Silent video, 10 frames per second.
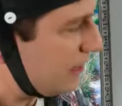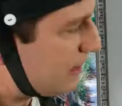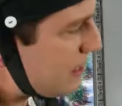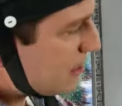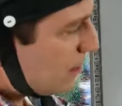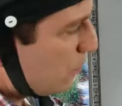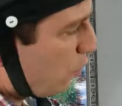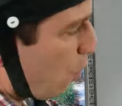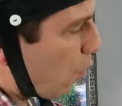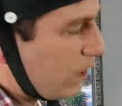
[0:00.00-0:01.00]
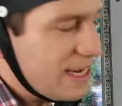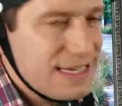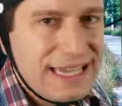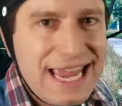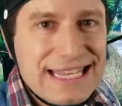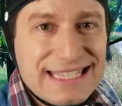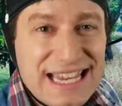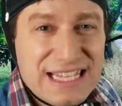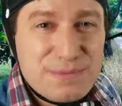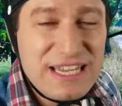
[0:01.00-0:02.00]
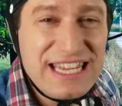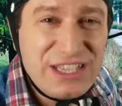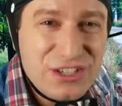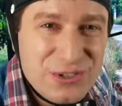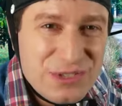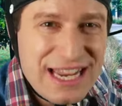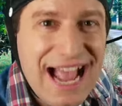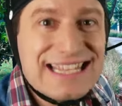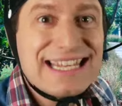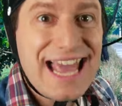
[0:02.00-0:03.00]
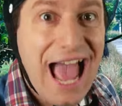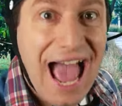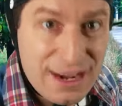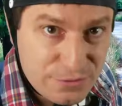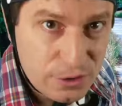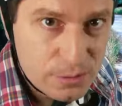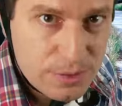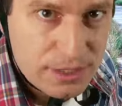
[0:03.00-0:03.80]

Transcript: This rule indicates that it's being used as an adverb.